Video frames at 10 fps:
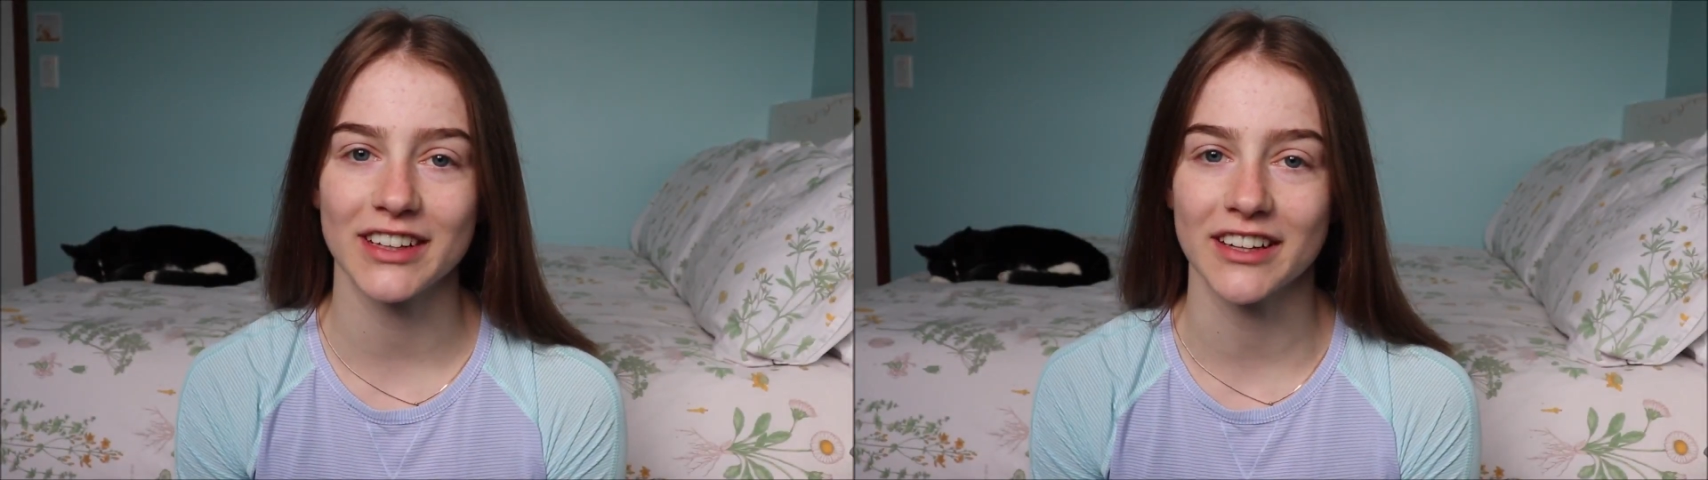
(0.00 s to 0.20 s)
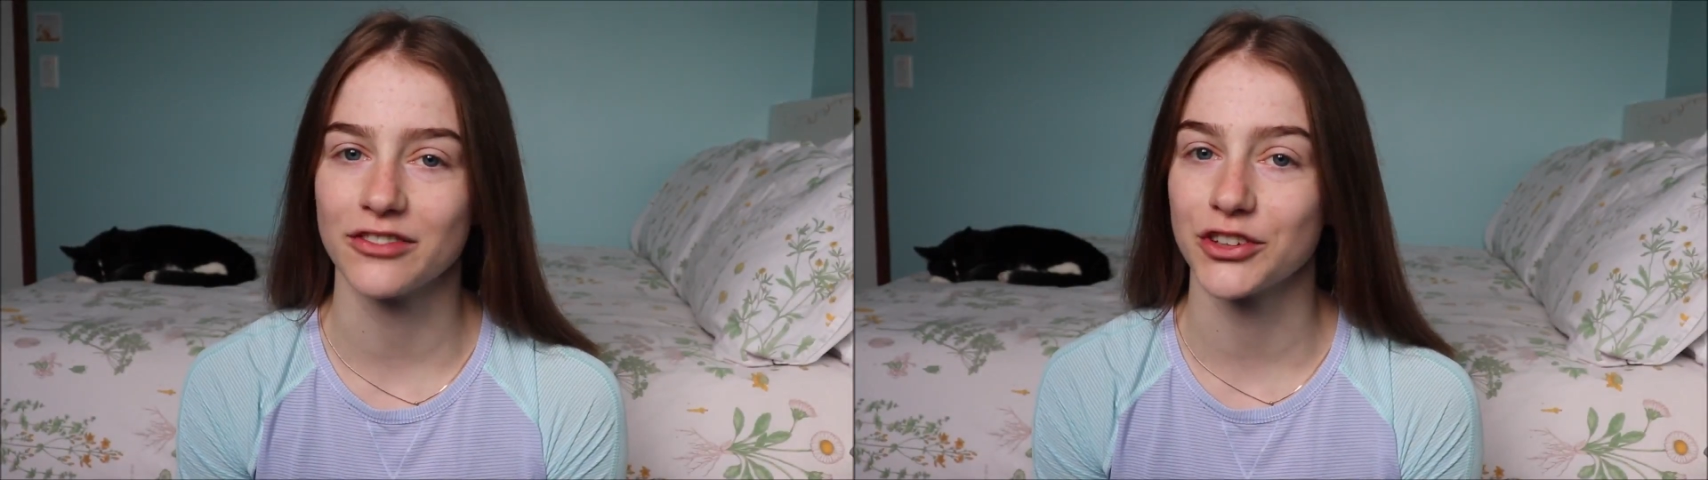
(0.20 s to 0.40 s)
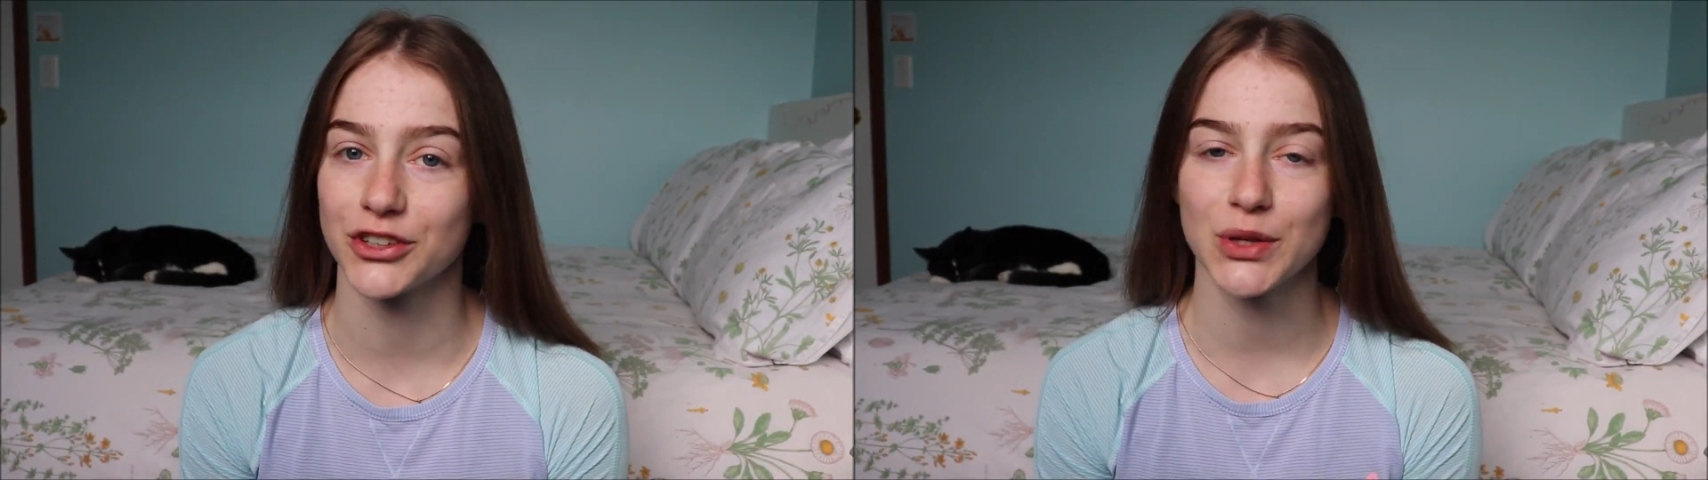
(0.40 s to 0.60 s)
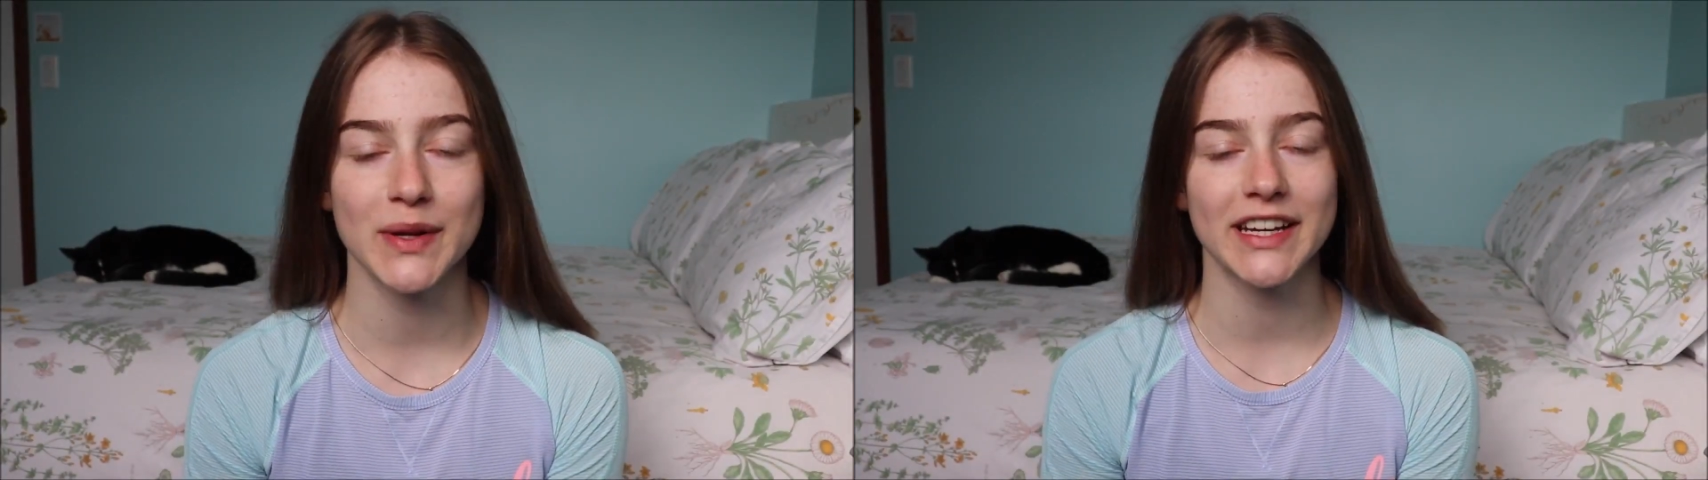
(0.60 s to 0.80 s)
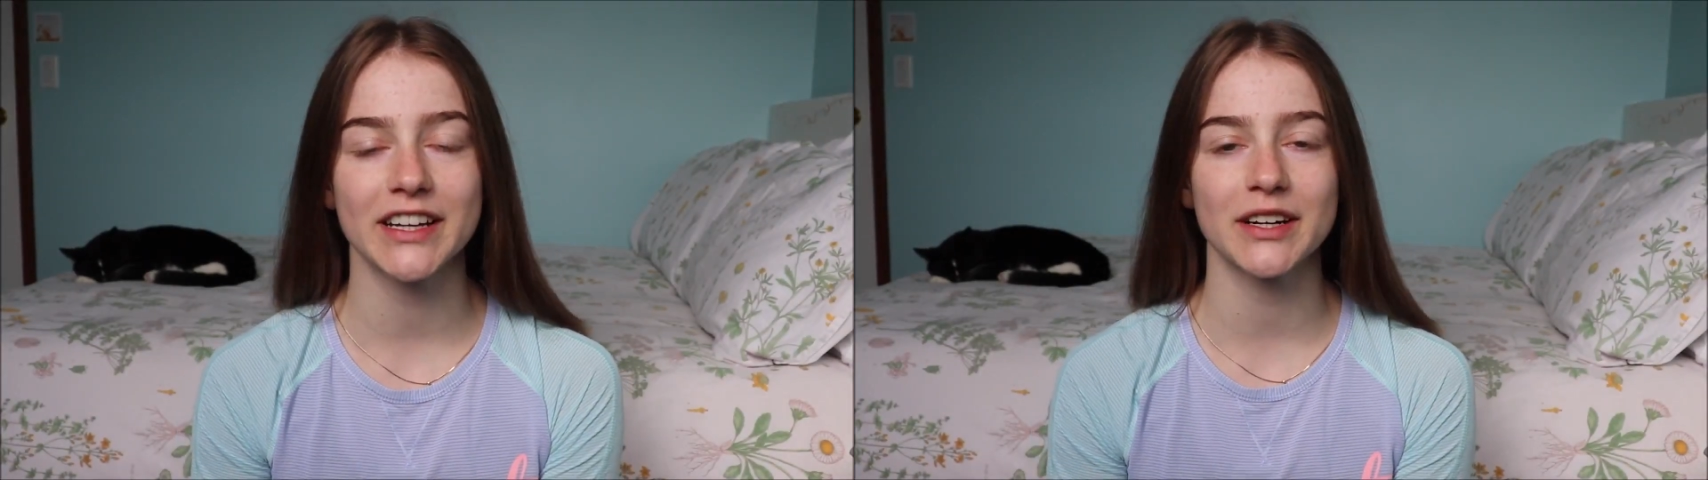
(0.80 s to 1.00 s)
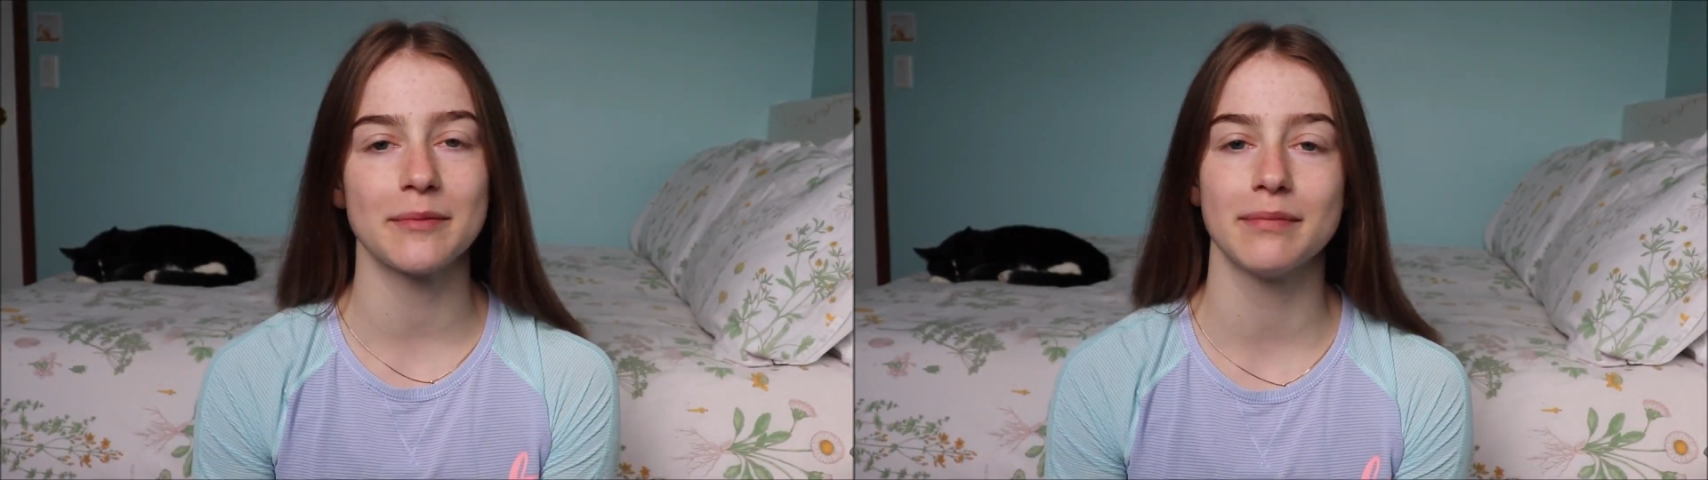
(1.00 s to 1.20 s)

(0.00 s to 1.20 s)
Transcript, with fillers: If you're new here,